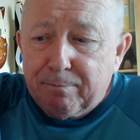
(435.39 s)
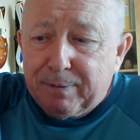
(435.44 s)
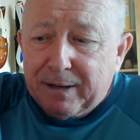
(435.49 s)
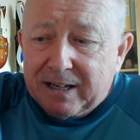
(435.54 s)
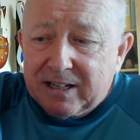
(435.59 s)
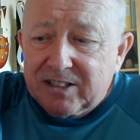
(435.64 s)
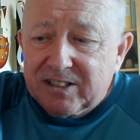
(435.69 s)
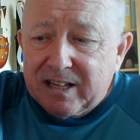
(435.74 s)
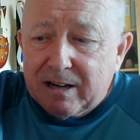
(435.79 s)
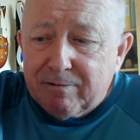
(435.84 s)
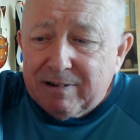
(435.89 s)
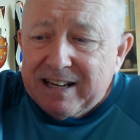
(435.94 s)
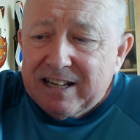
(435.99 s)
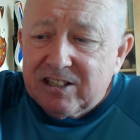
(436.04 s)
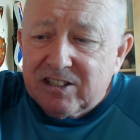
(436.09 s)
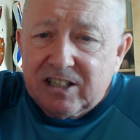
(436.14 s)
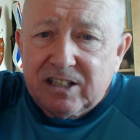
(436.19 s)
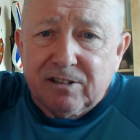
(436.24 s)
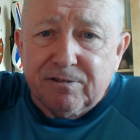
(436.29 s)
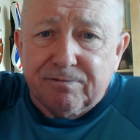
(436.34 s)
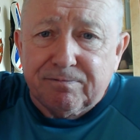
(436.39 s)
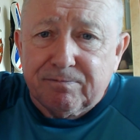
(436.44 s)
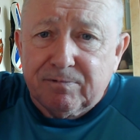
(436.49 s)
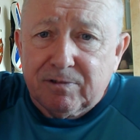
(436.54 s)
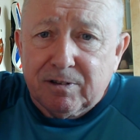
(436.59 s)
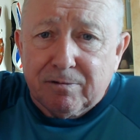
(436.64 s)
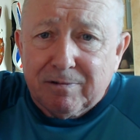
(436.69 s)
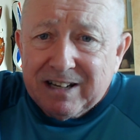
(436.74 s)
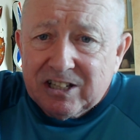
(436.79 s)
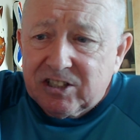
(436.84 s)
because they're easy
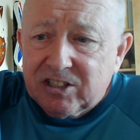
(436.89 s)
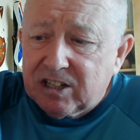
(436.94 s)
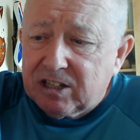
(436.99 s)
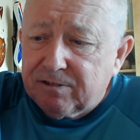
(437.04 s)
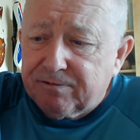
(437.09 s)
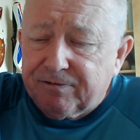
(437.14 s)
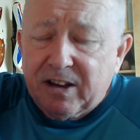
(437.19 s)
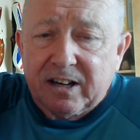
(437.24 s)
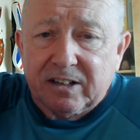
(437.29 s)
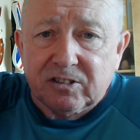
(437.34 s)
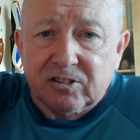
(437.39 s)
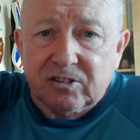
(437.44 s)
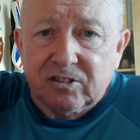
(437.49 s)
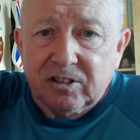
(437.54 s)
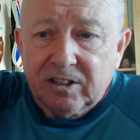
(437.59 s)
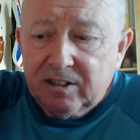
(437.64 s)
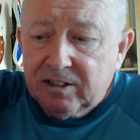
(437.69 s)
to fix.